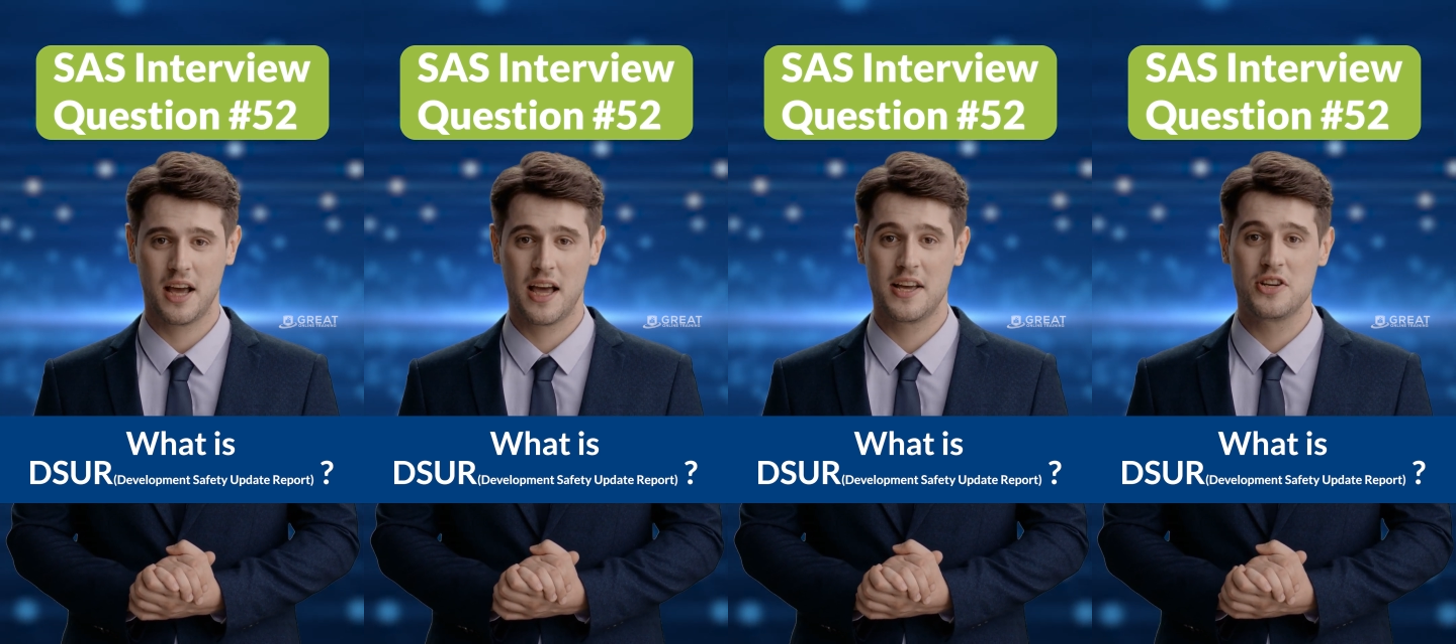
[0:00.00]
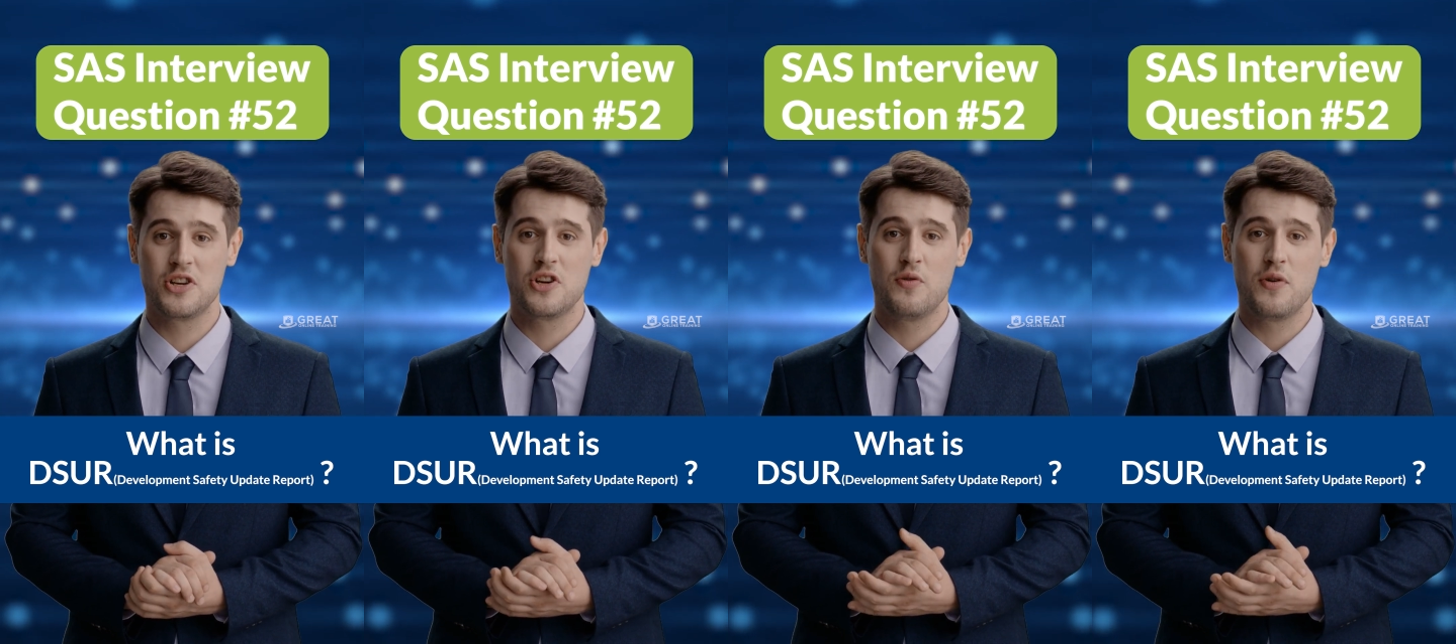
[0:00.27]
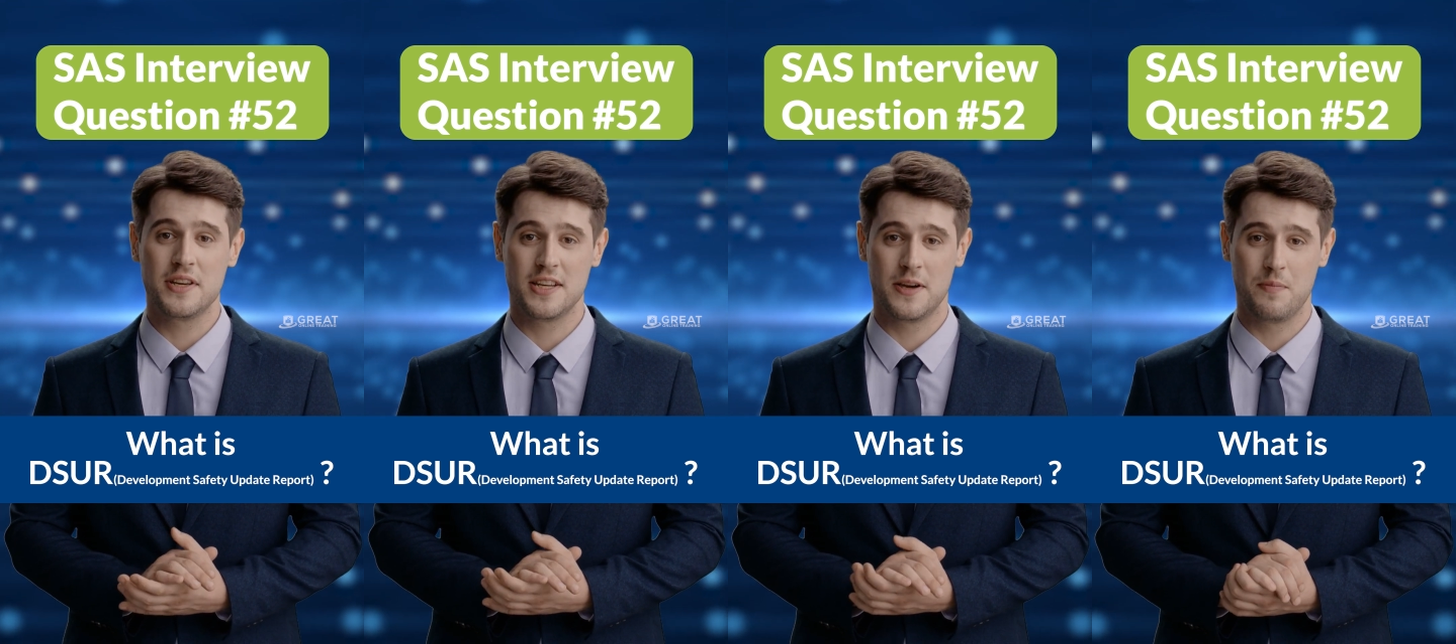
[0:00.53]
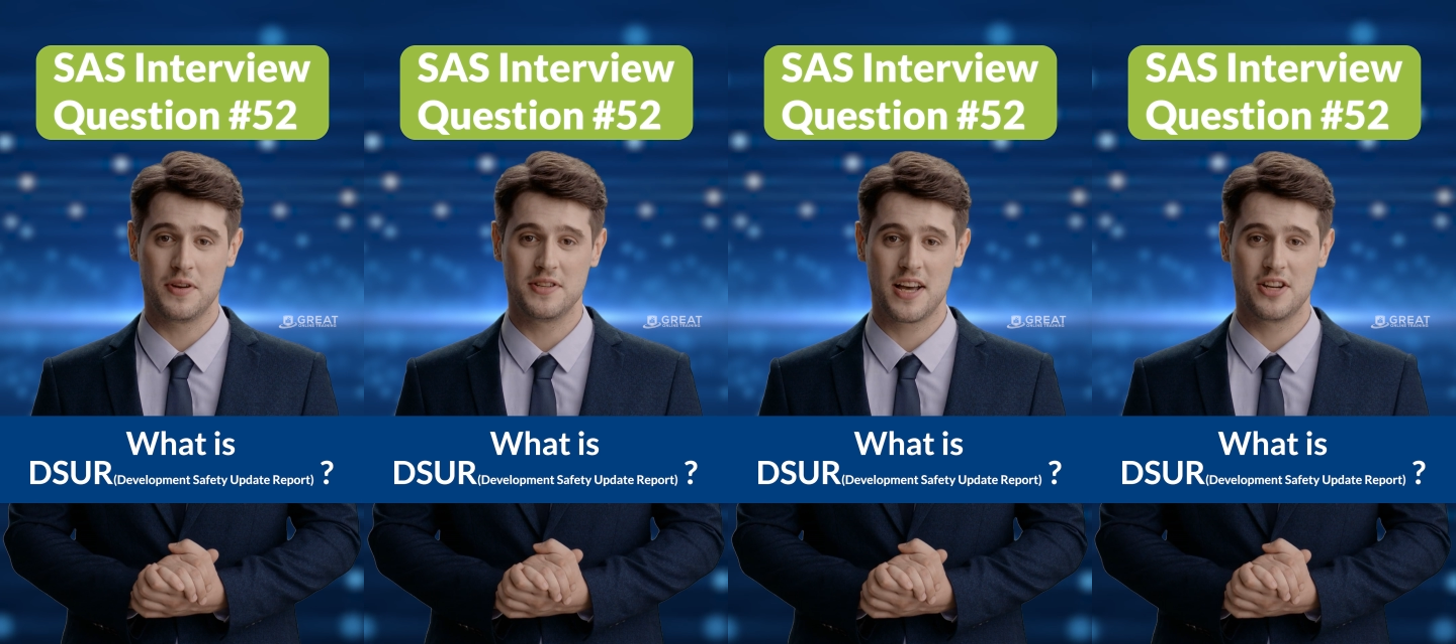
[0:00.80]
ensuring that
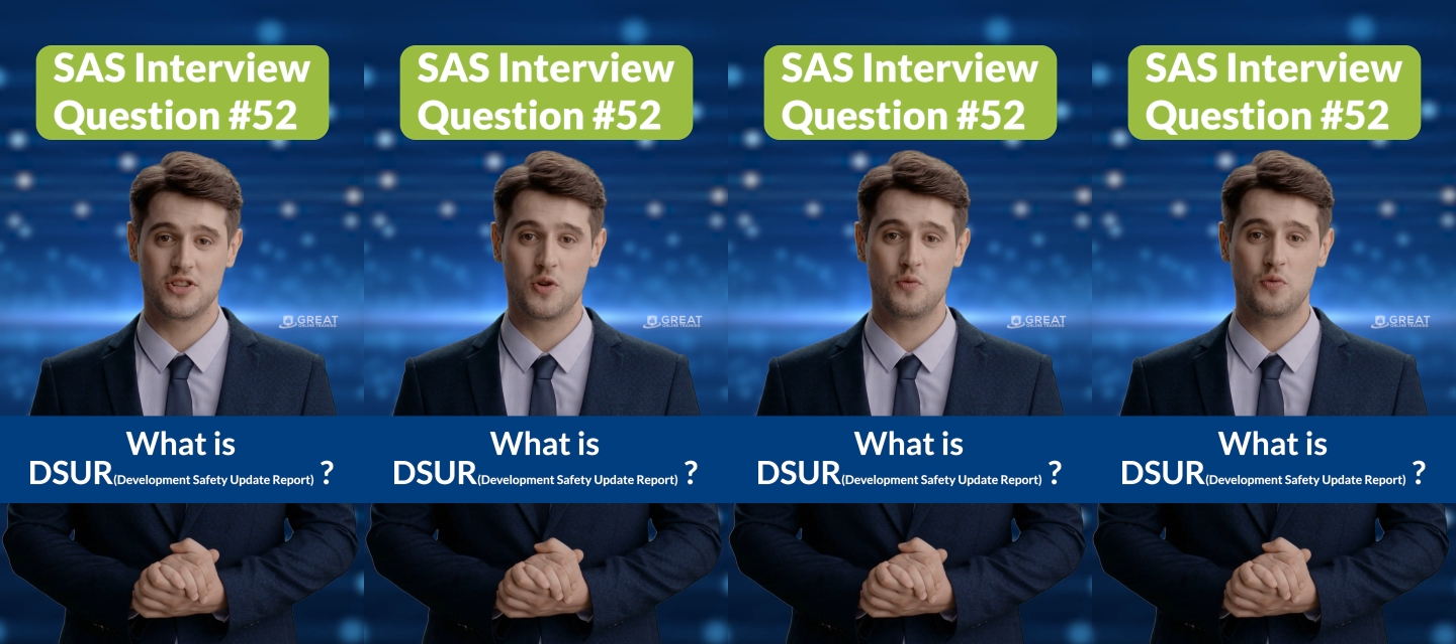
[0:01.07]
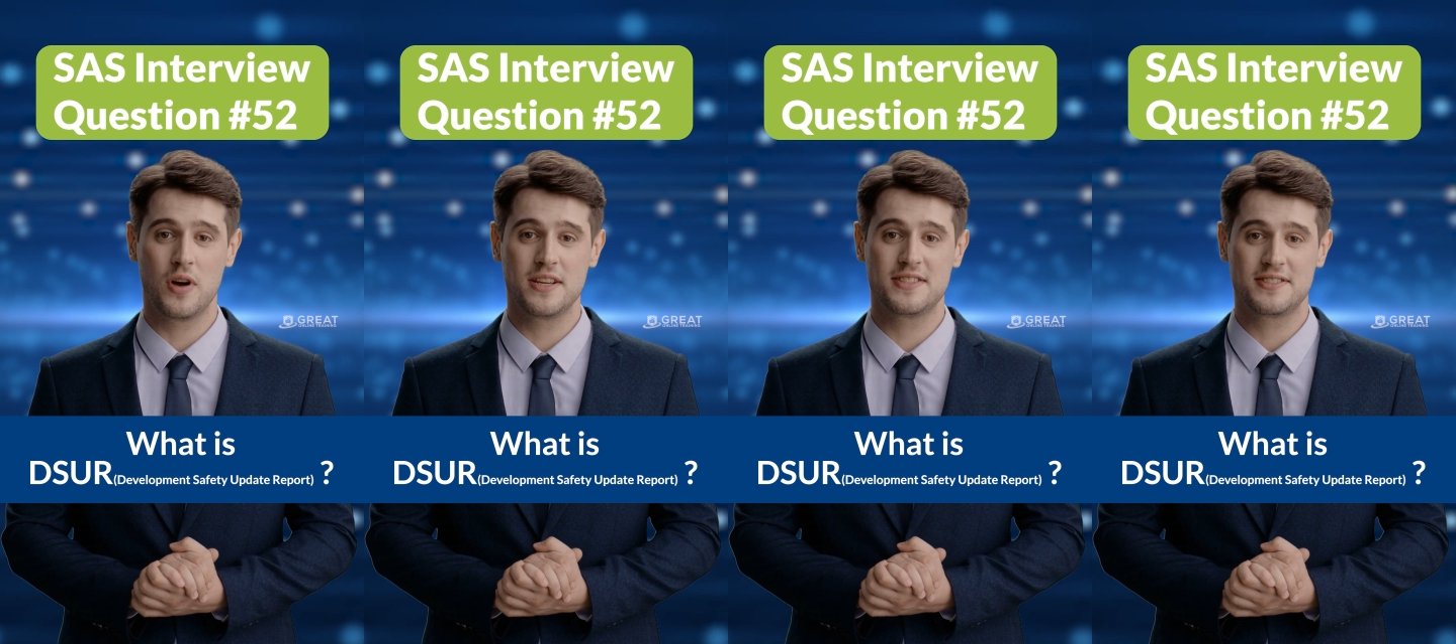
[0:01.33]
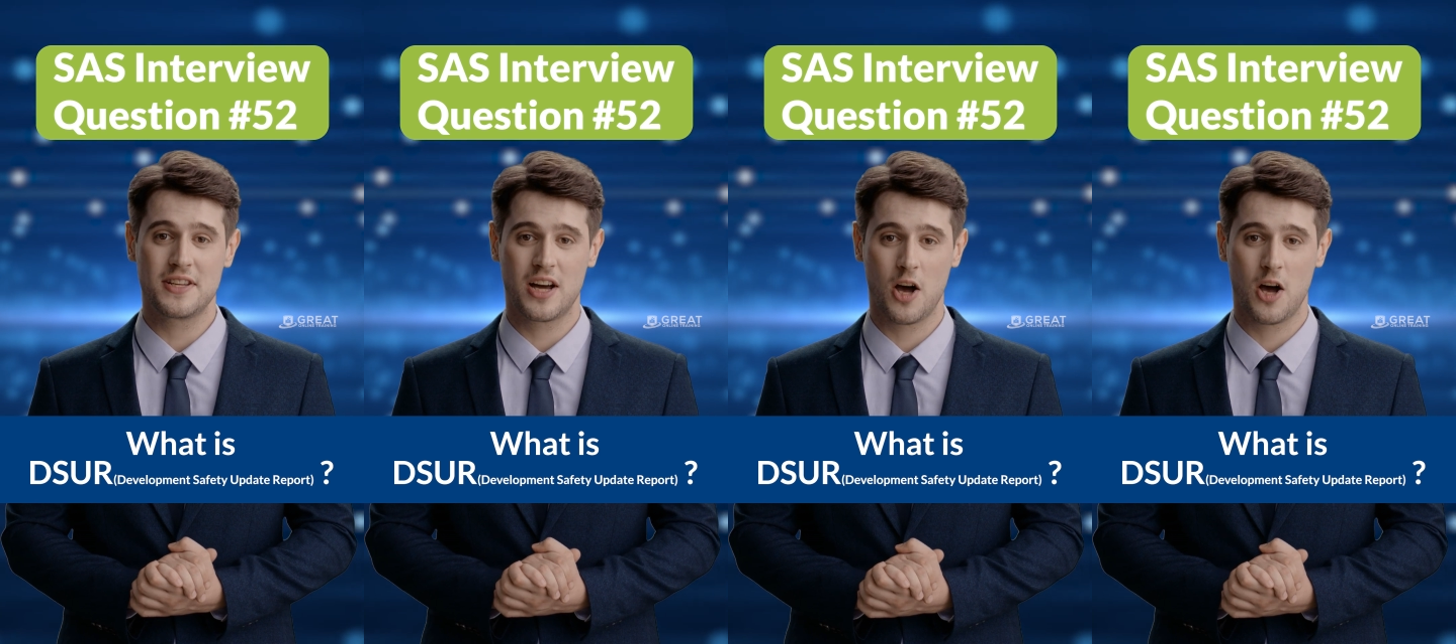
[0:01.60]
potential risks